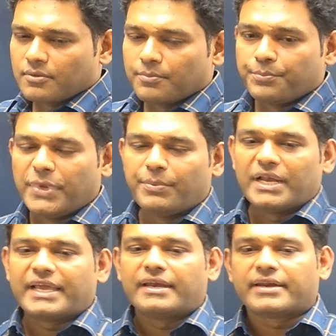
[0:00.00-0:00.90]
people
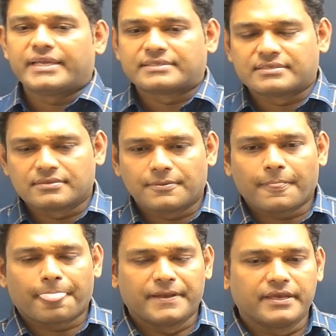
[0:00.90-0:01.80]
can raise
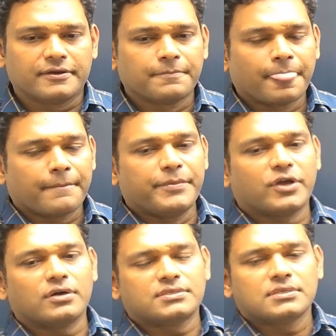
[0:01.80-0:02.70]
here.
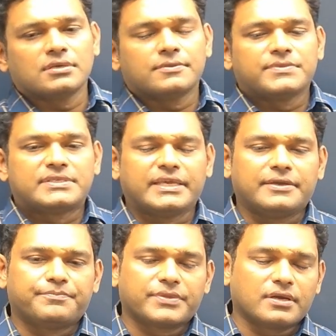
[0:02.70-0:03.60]
Because
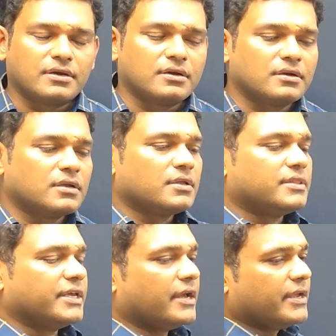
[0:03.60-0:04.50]
see,
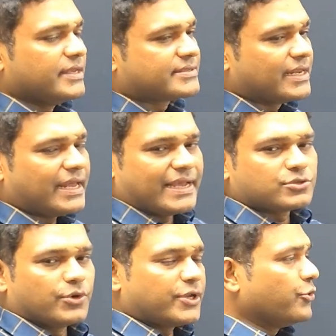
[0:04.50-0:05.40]
there is still
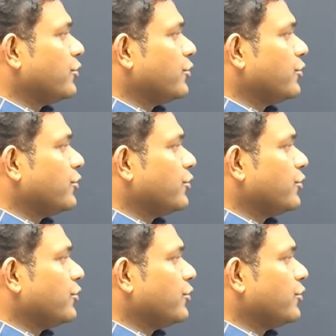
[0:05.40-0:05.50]
SO2